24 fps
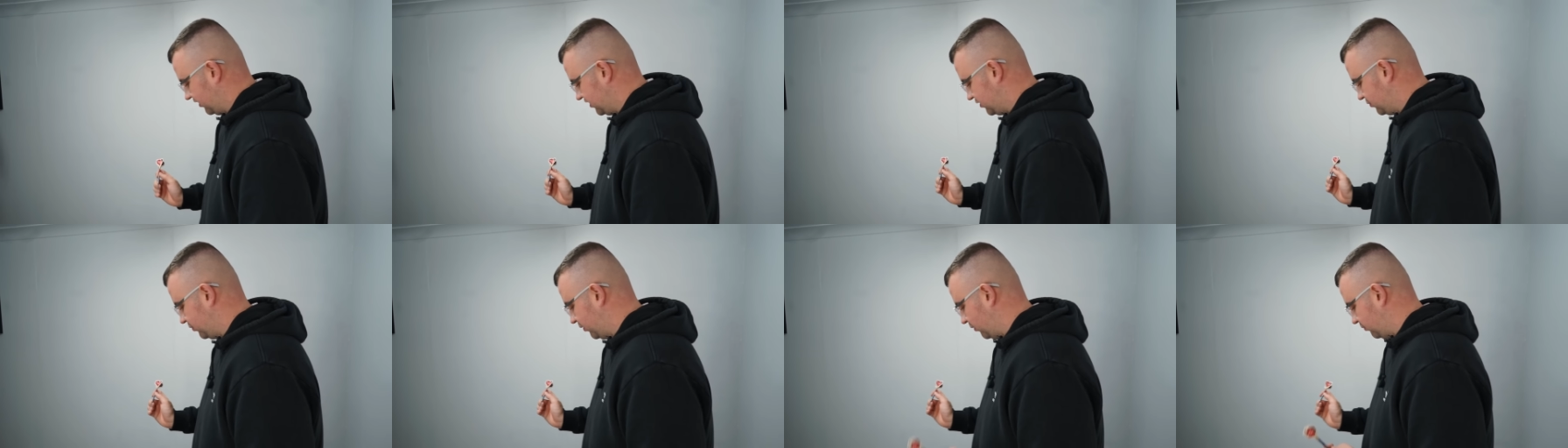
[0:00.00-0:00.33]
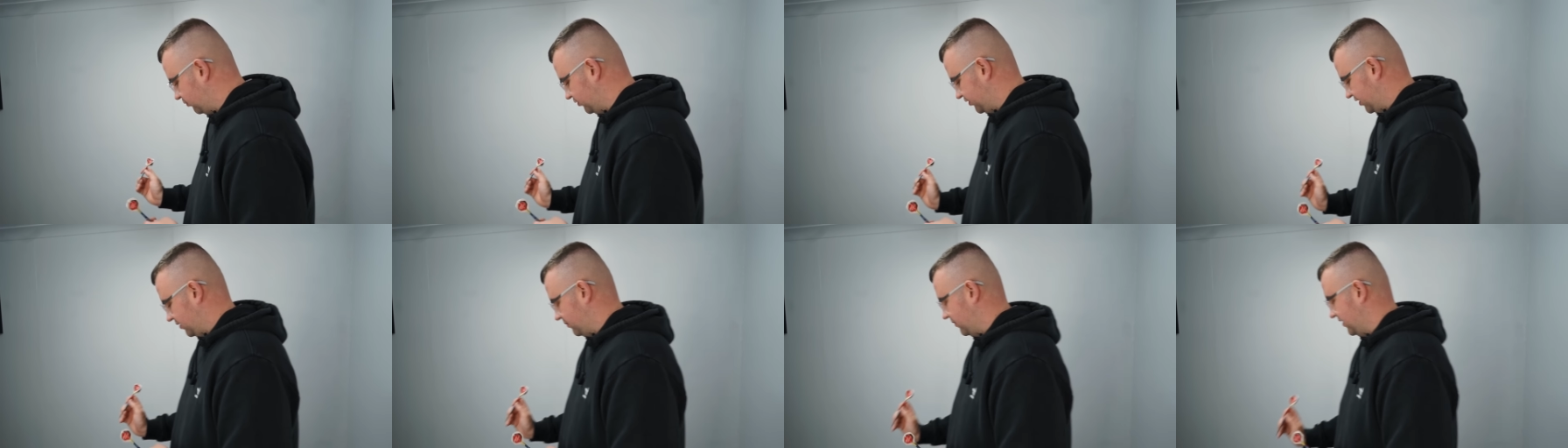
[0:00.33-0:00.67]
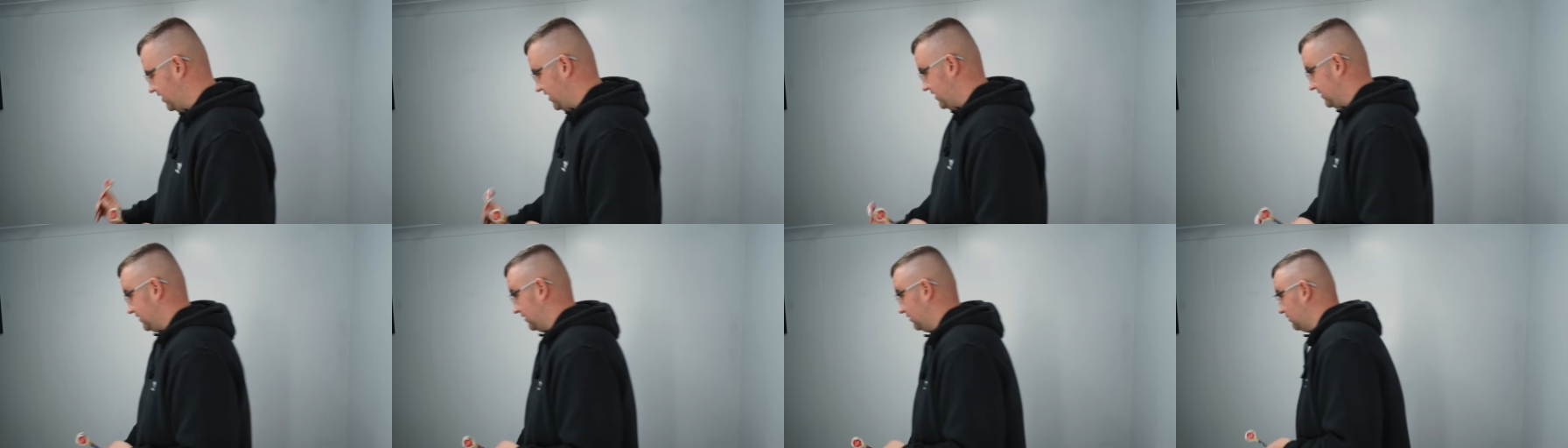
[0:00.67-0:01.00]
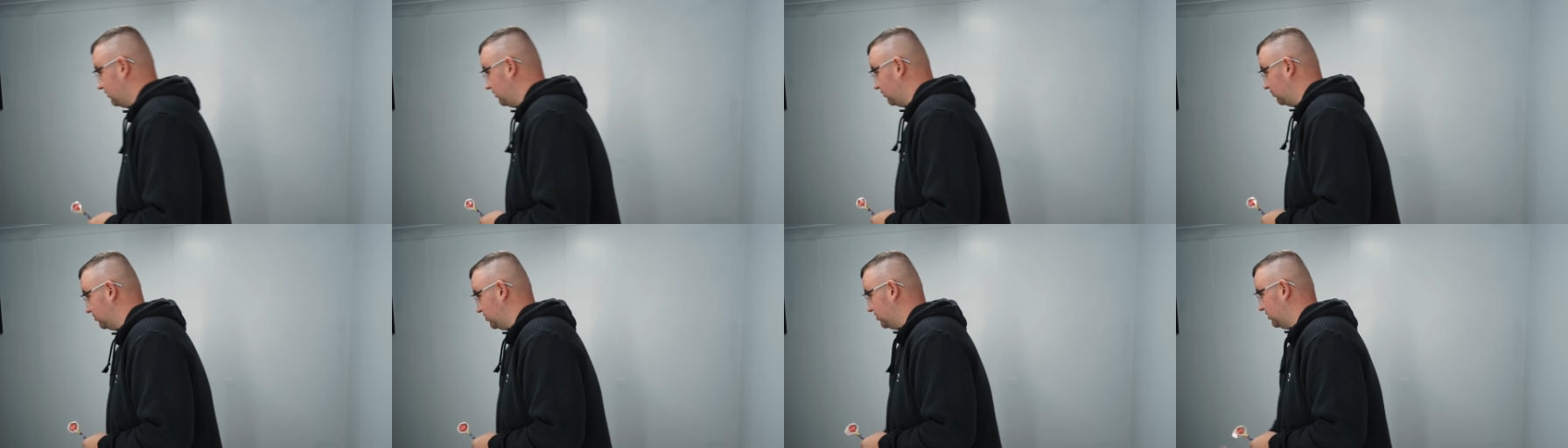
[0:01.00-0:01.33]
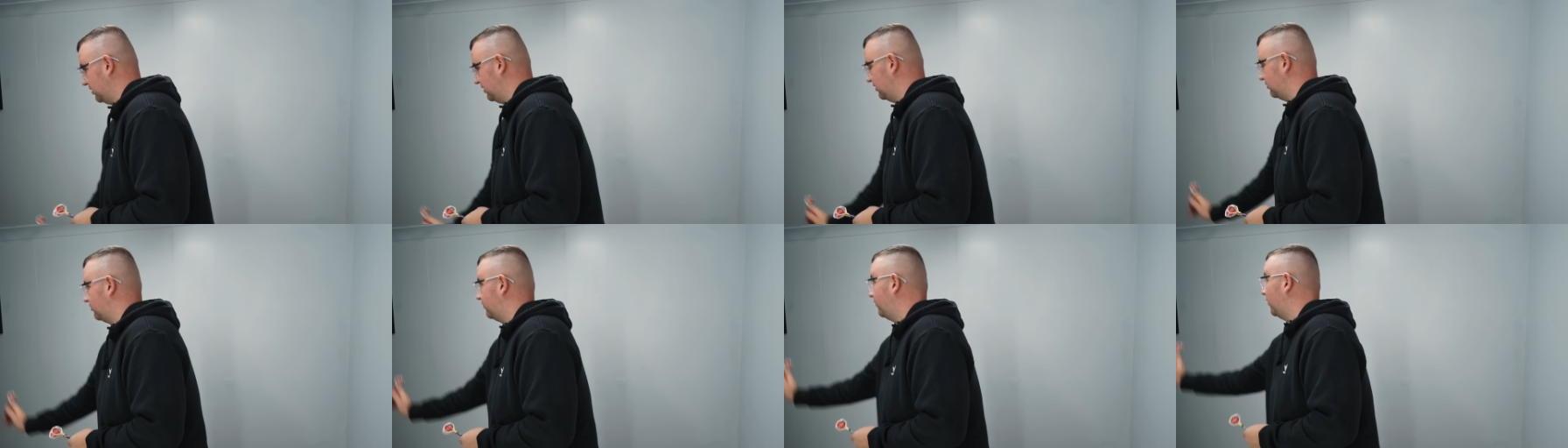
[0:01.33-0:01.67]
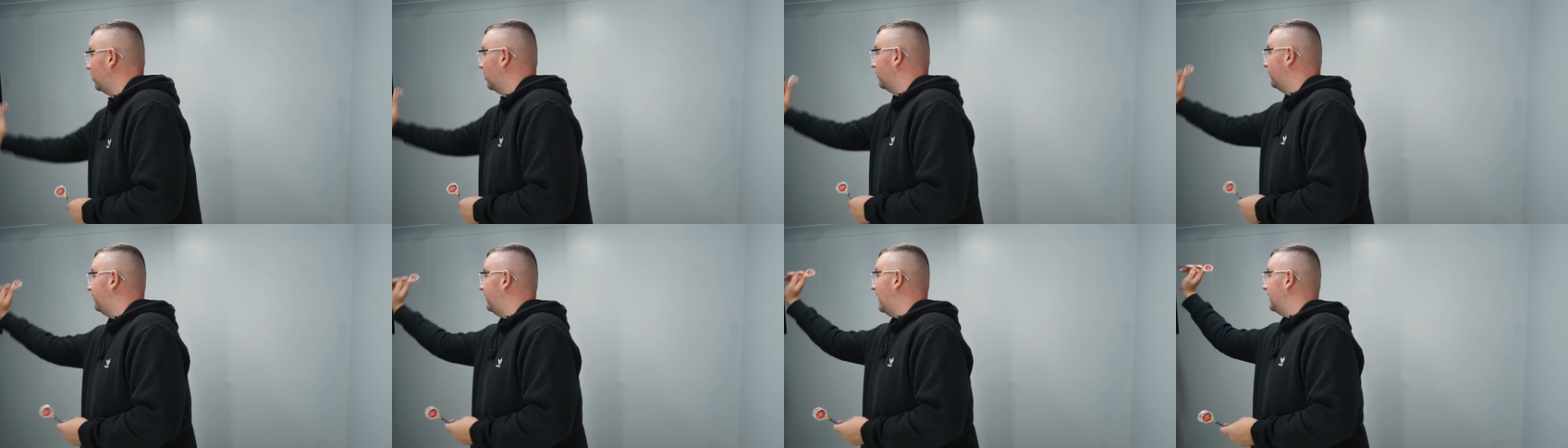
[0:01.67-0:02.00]
this pub was amazing. There was, it was
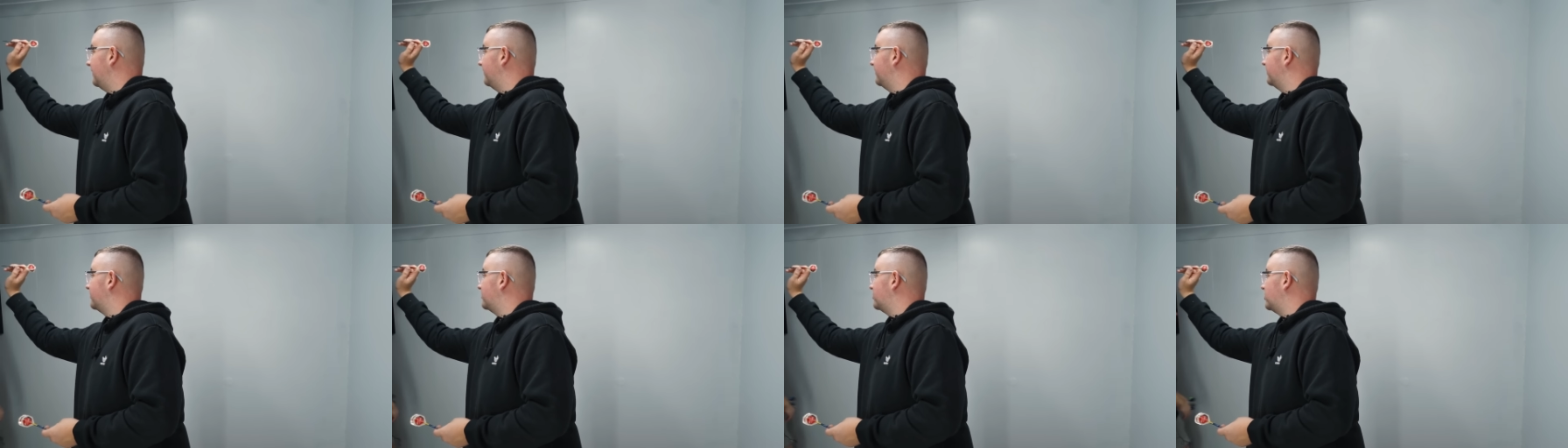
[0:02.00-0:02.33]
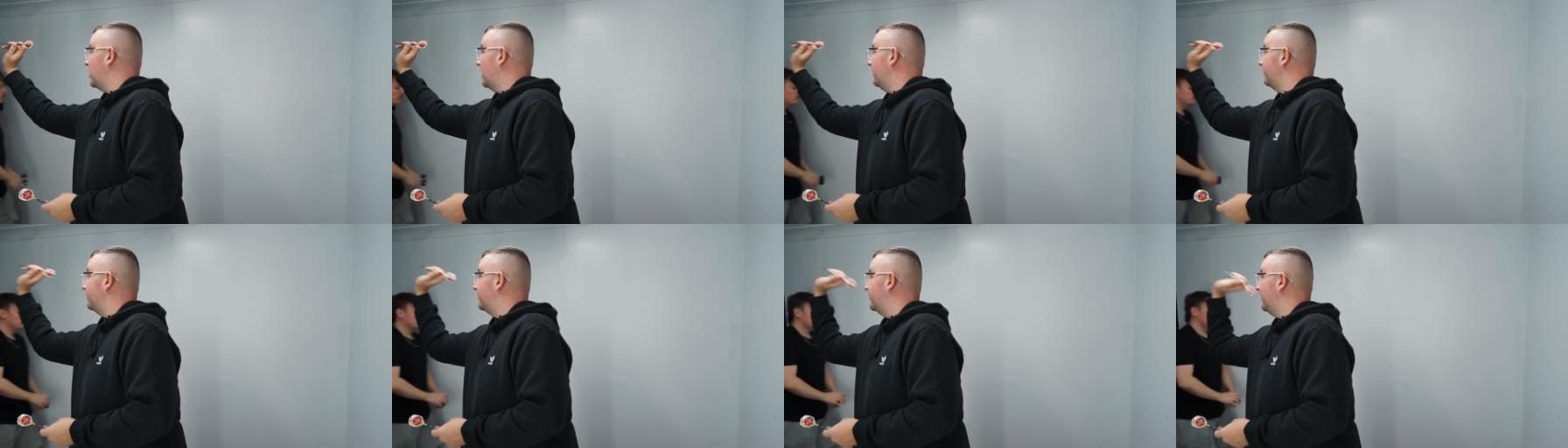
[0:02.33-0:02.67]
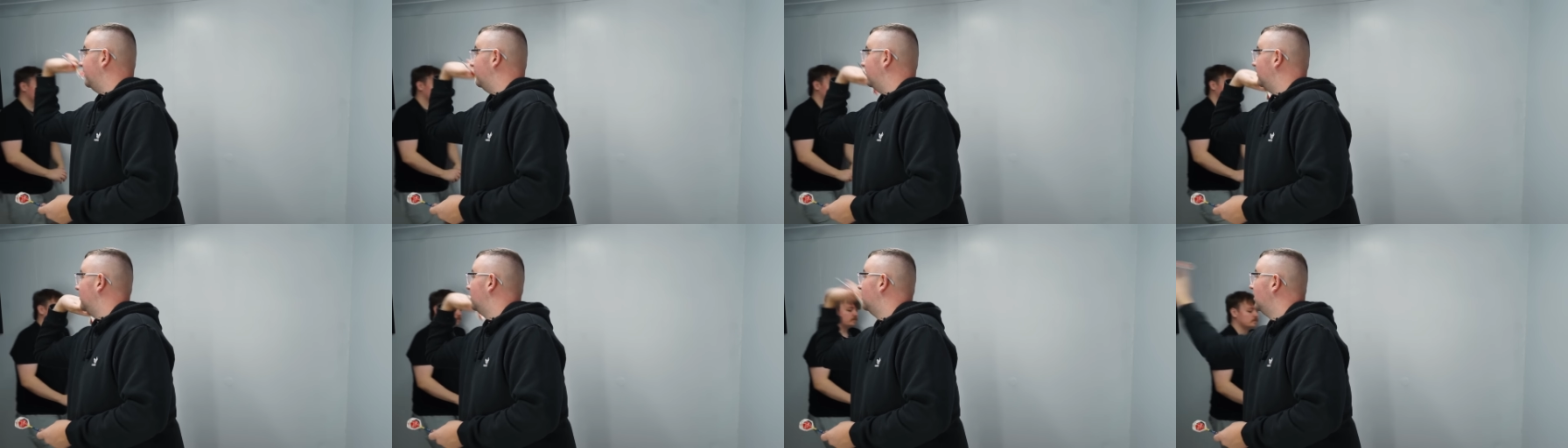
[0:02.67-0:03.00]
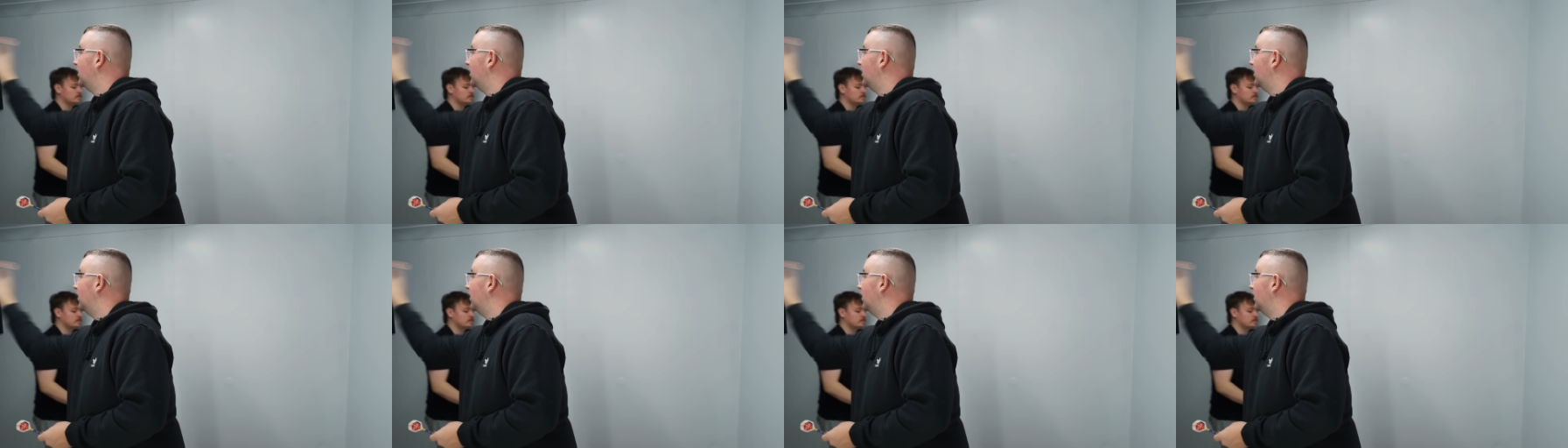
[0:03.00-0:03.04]
full of fans chanting,